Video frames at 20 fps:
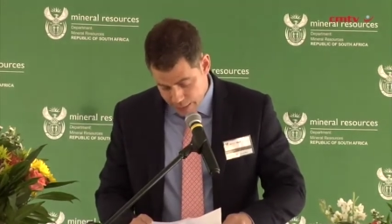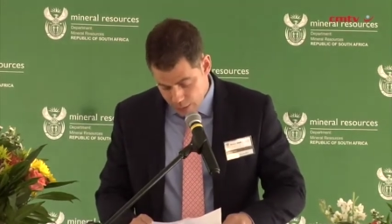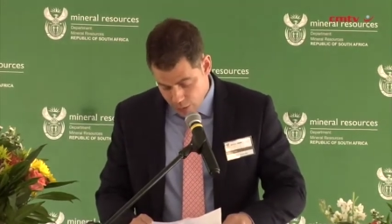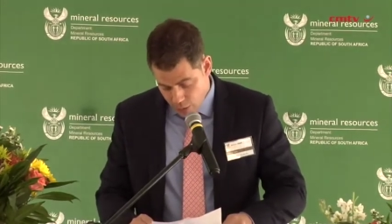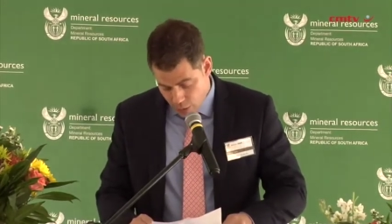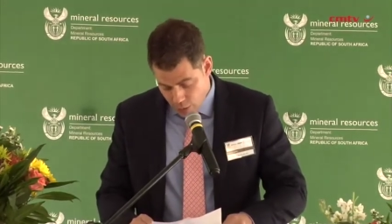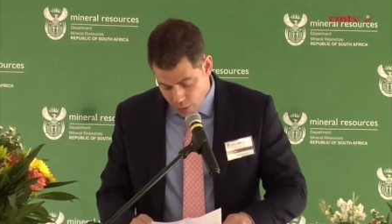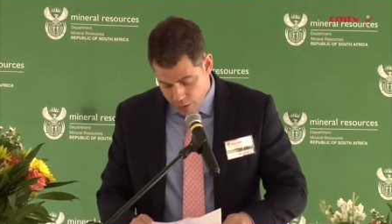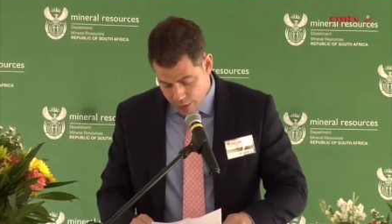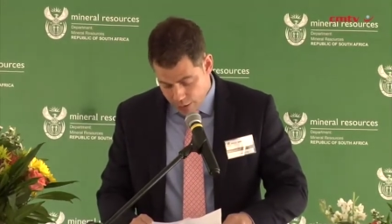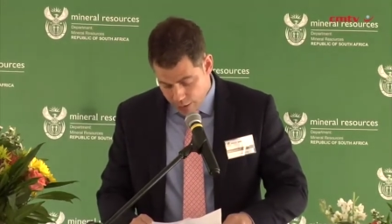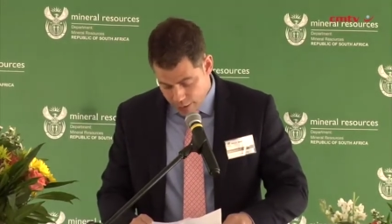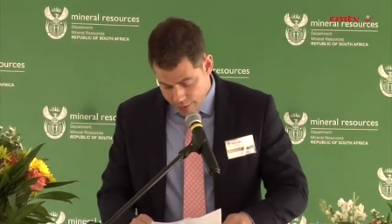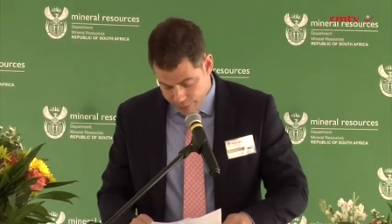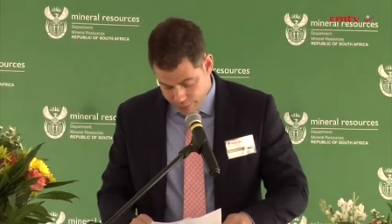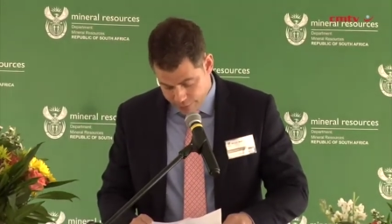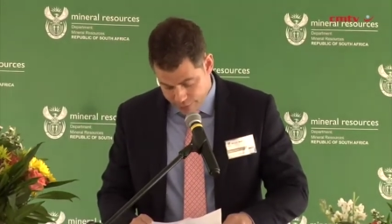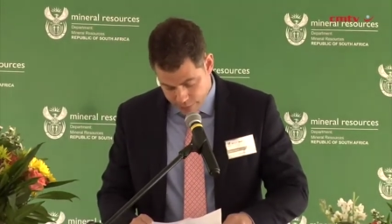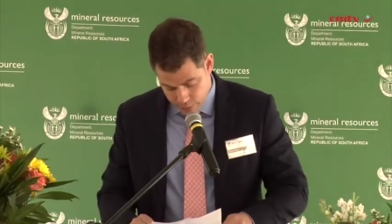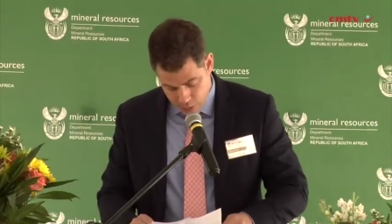long
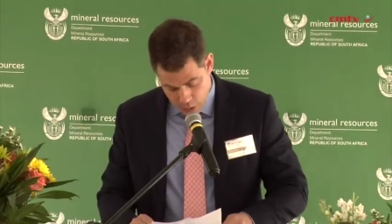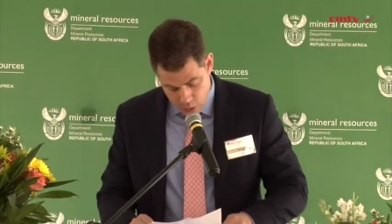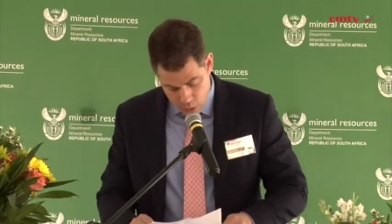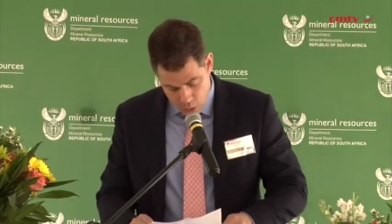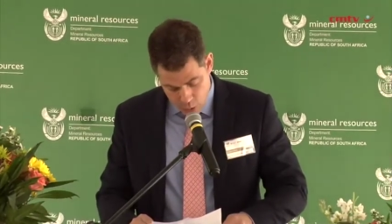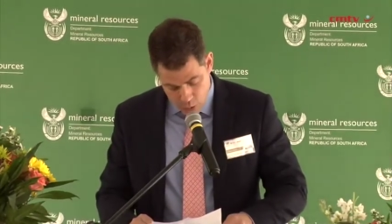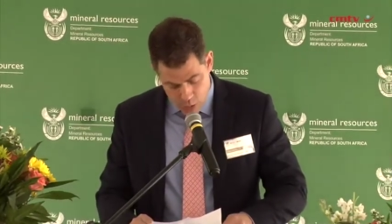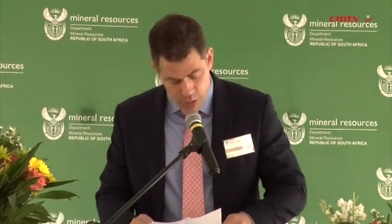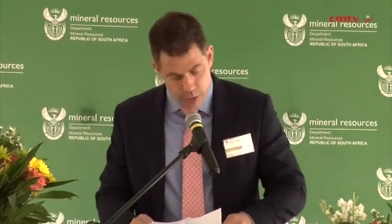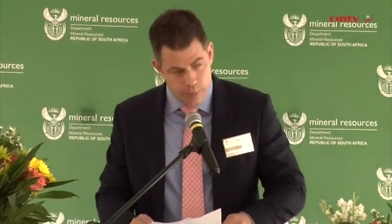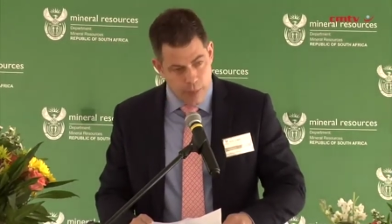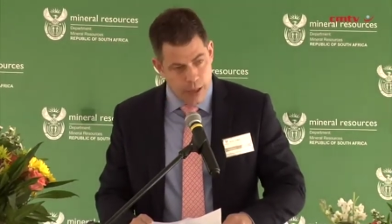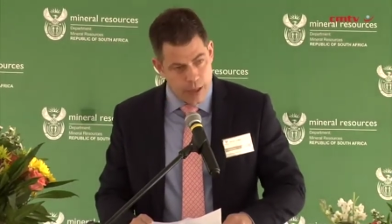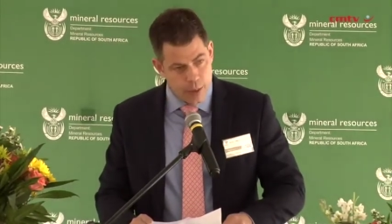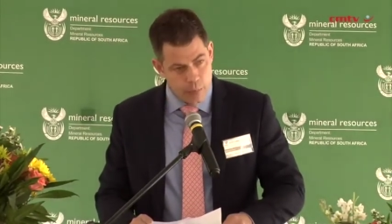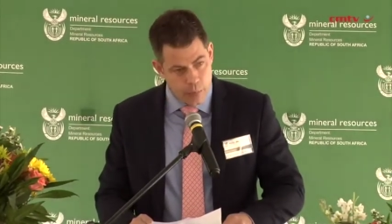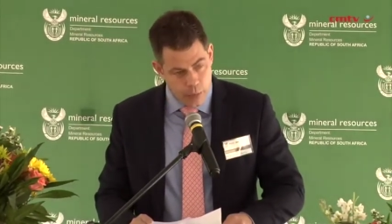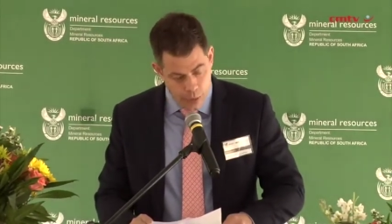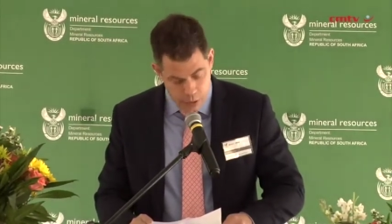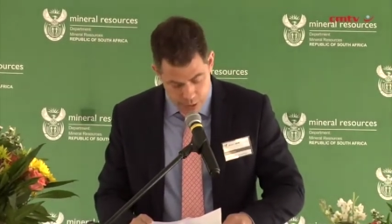life, low cost
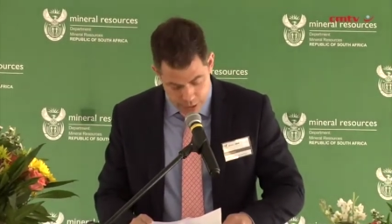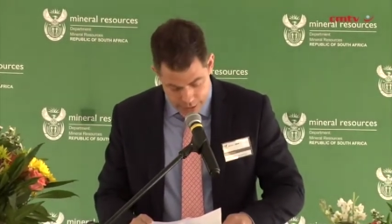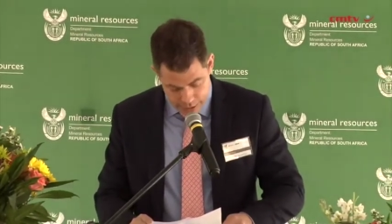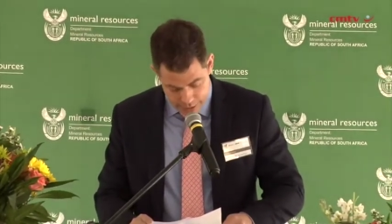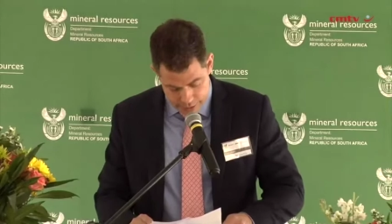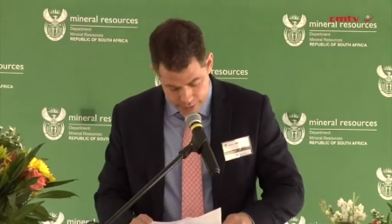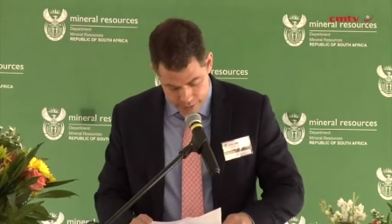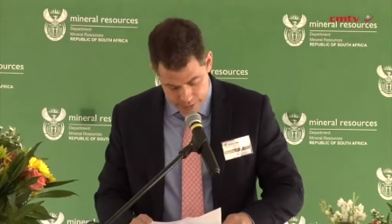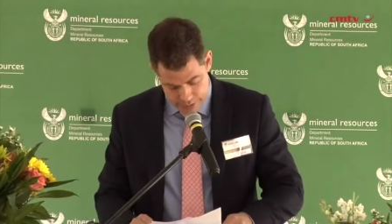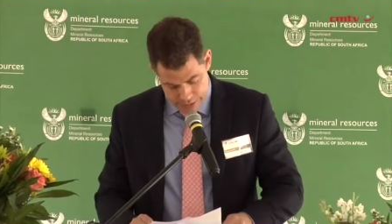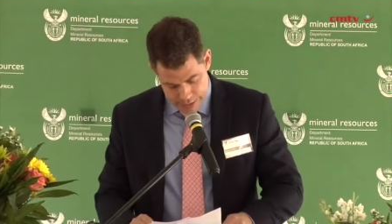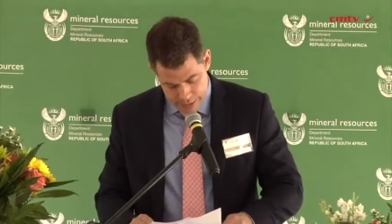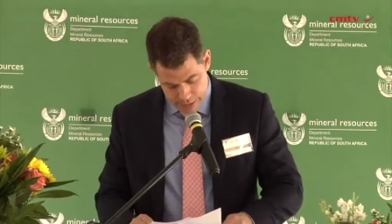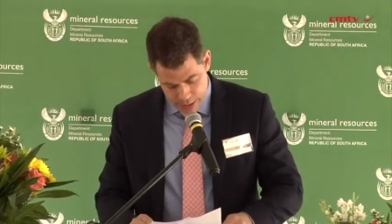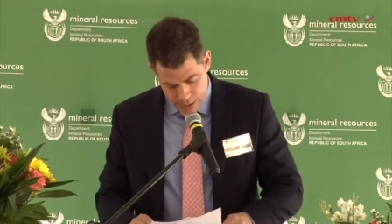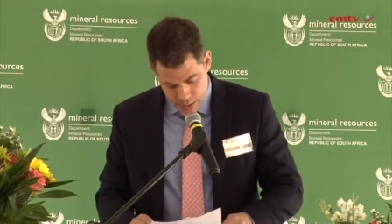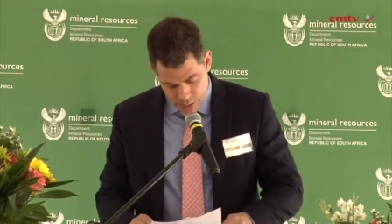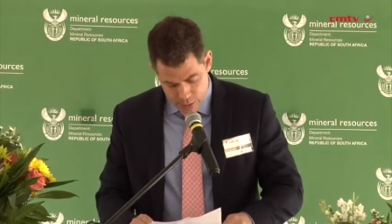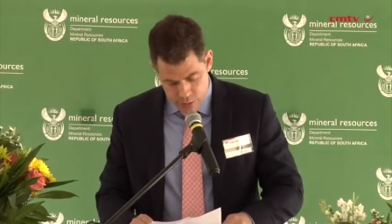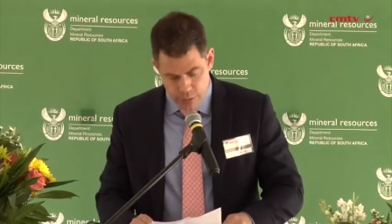mining projects
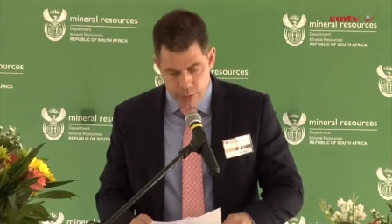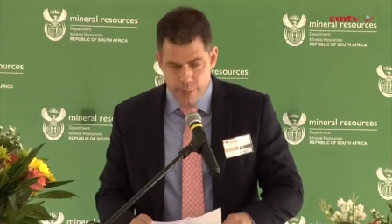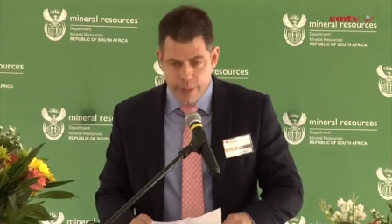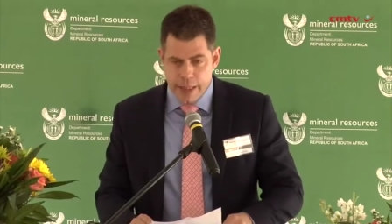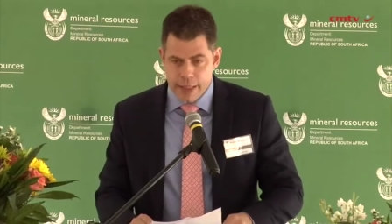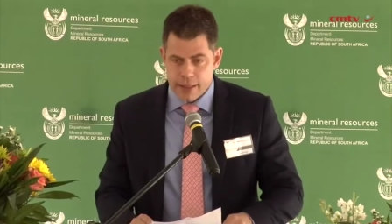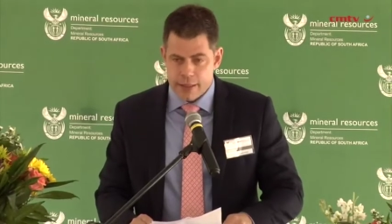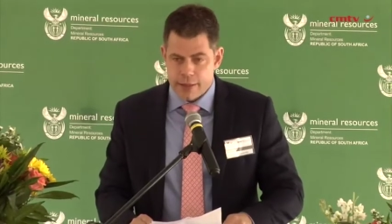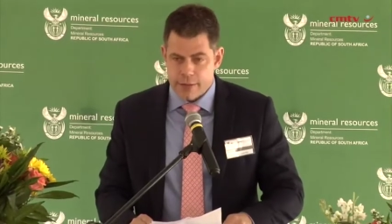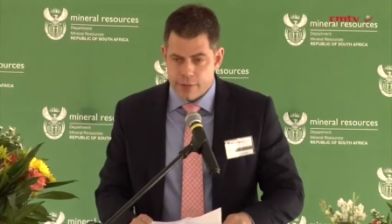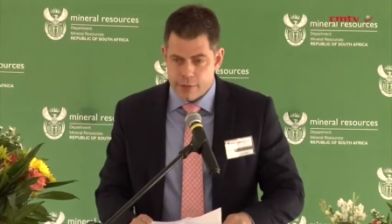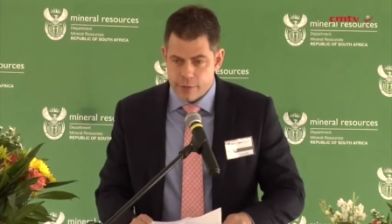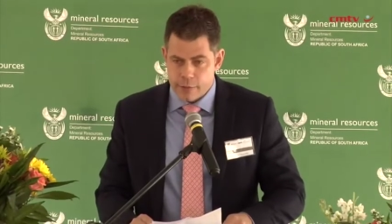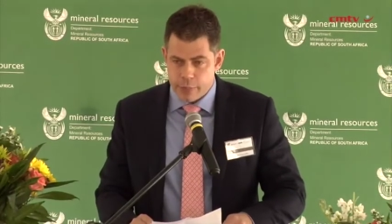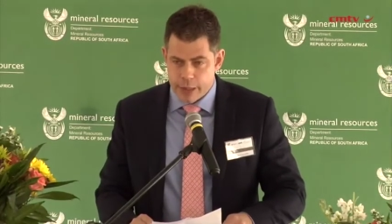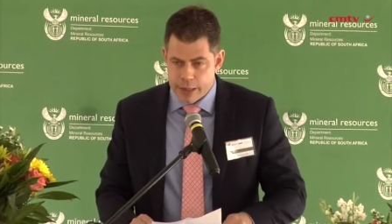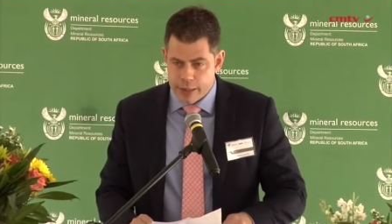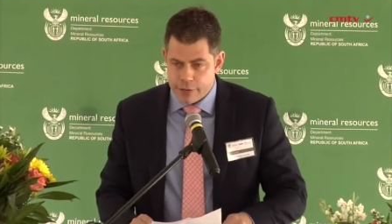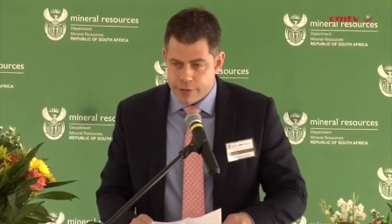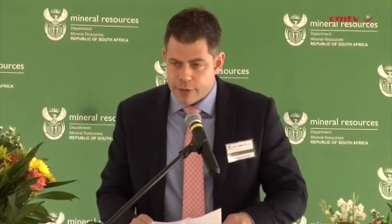to the
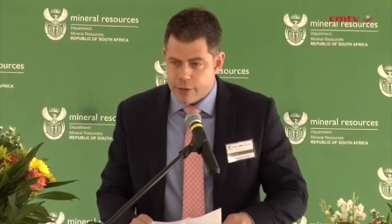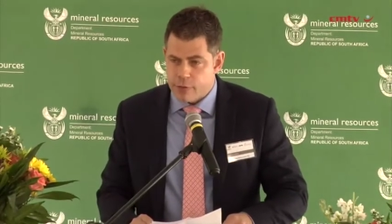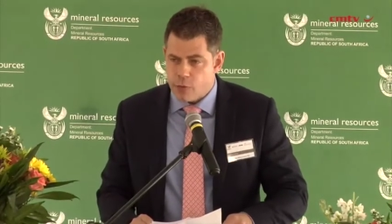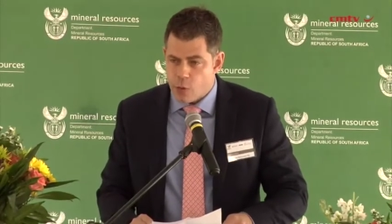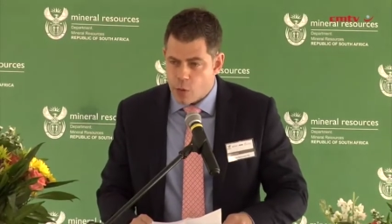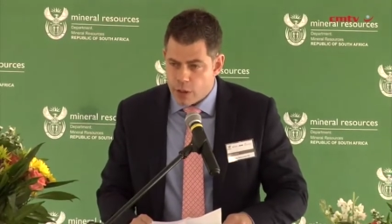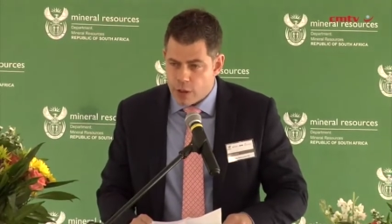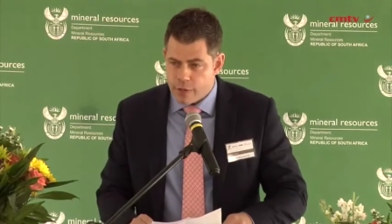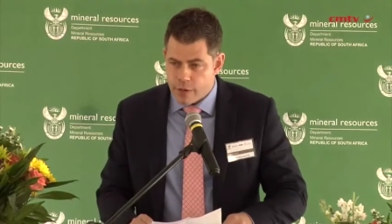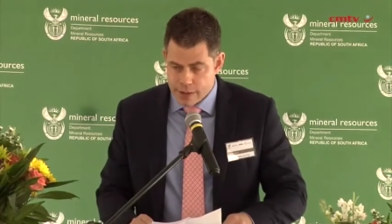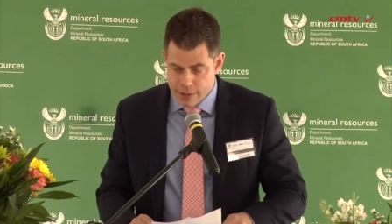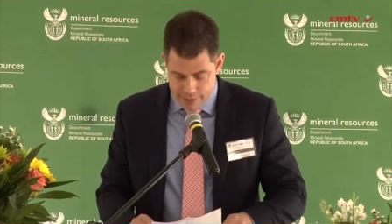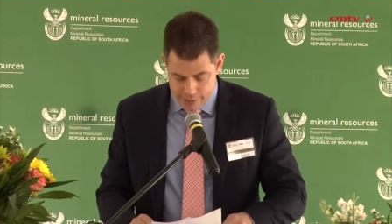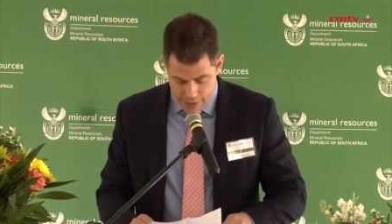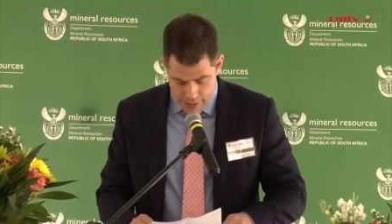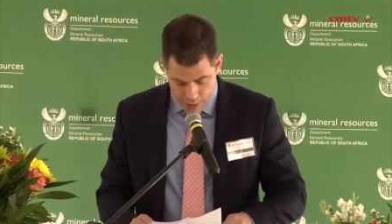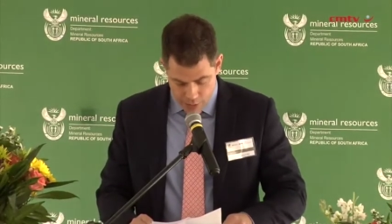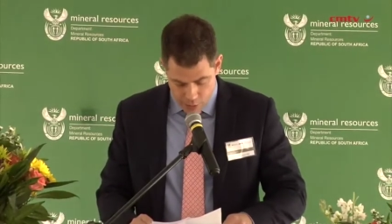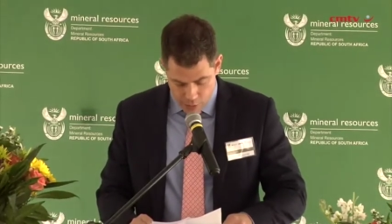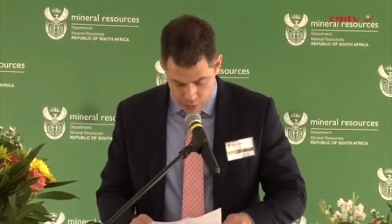benefit of all of our
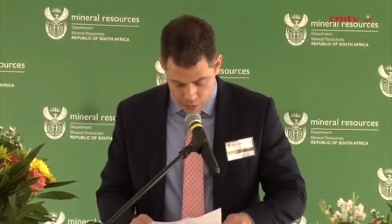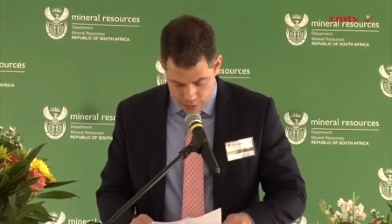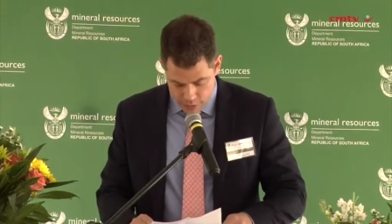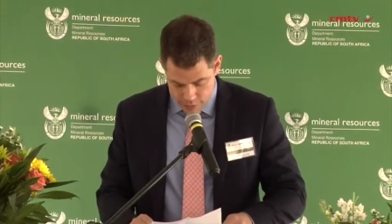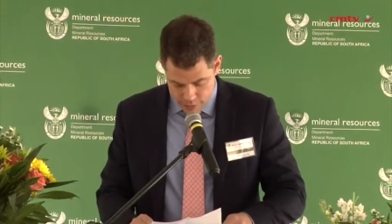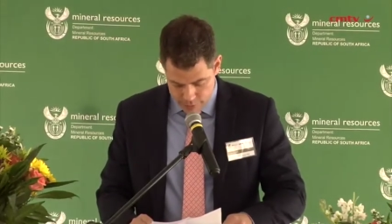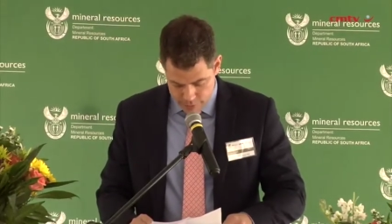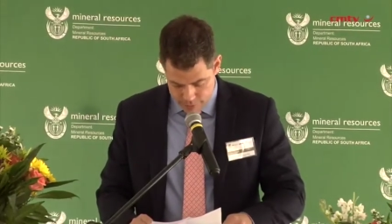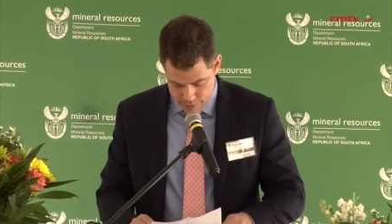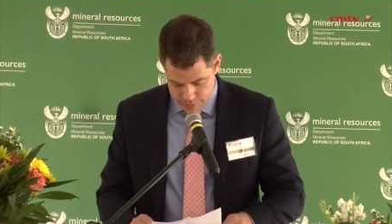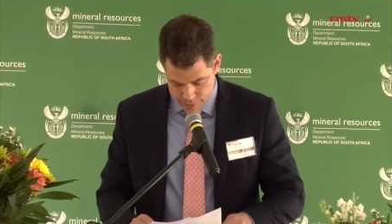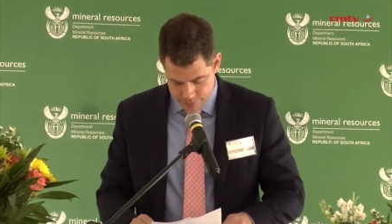stakeholders.